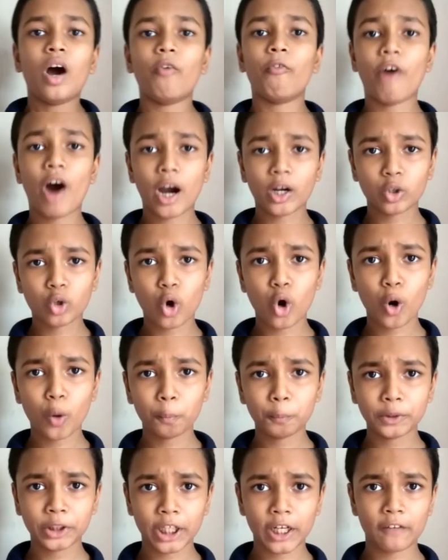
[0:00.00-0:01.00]
What
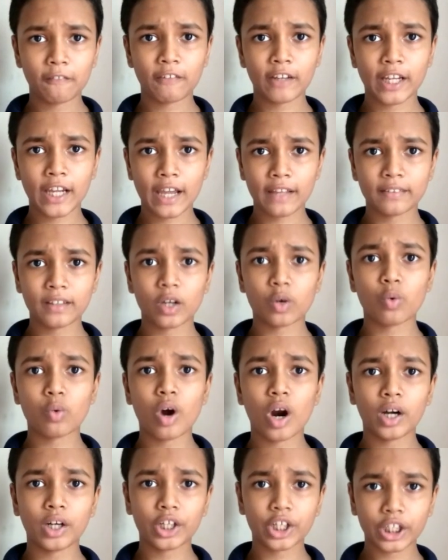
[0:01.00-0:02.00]
hope shall we gather?
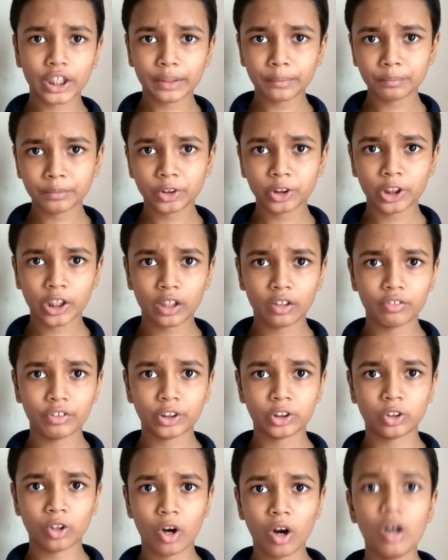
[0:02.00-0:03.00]
What dreams shall
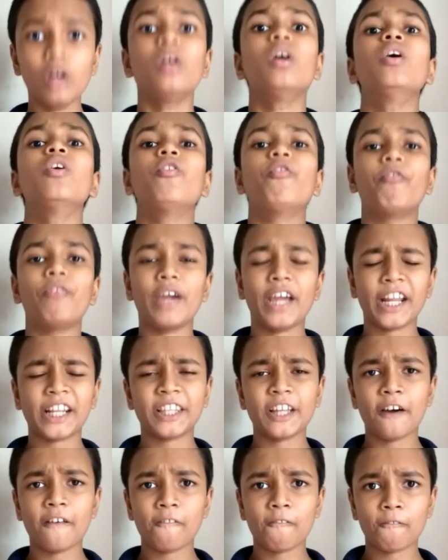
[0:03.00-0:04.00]
we sow?
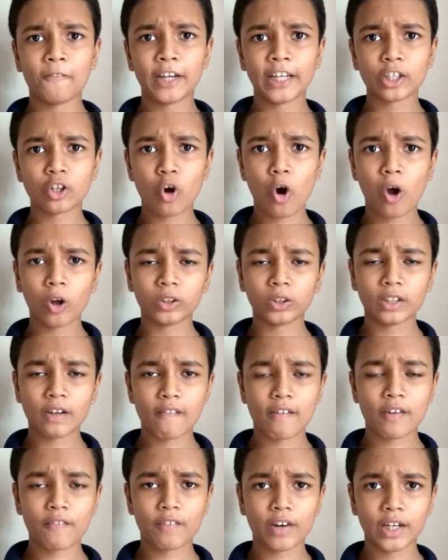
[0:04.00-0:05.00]
Where the wind calls
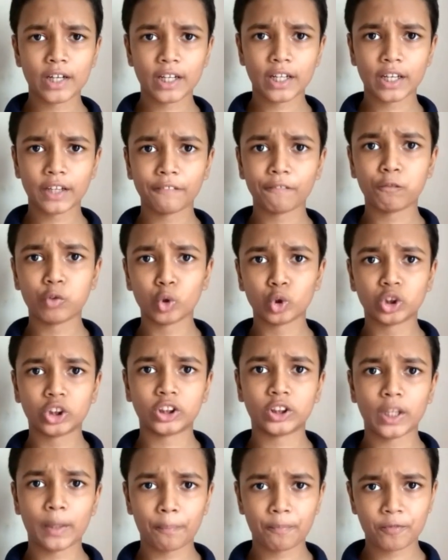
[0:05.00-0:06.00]
our wandering
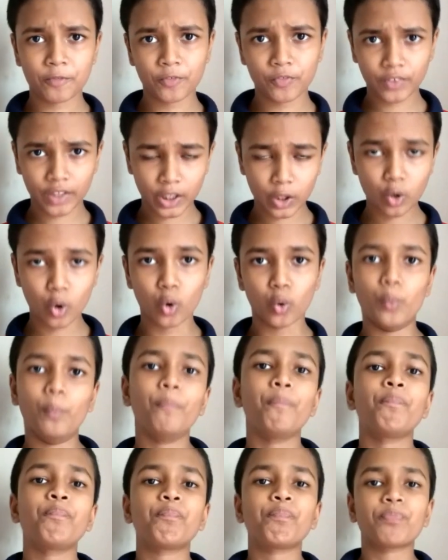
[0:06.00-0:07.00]
footsteps we
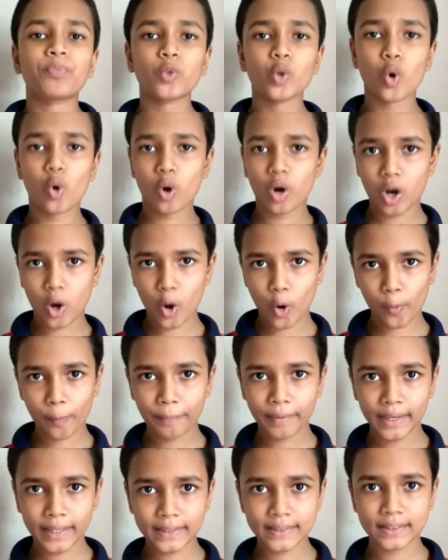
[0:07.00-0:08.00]
go. No
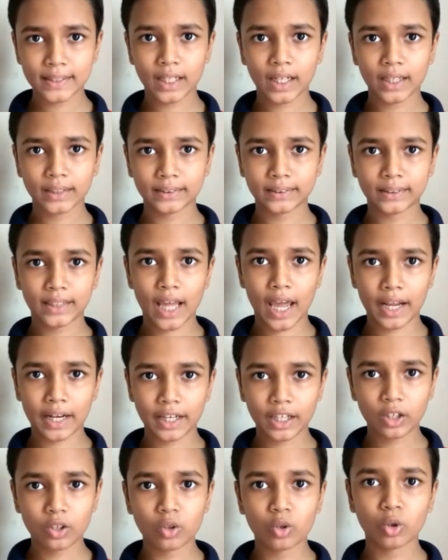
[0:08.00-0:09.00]
love bids us
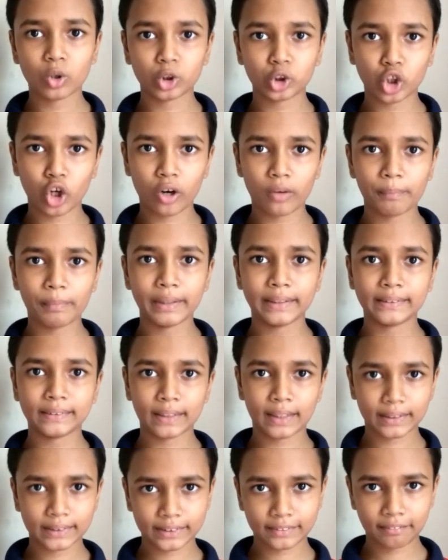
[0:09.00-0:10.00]
tarry, no joy
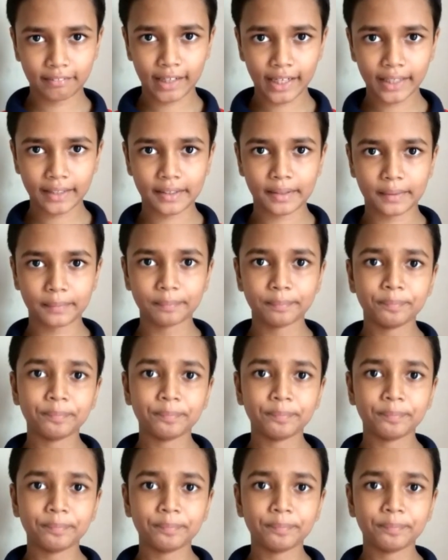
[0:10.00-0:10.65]
bids us wait.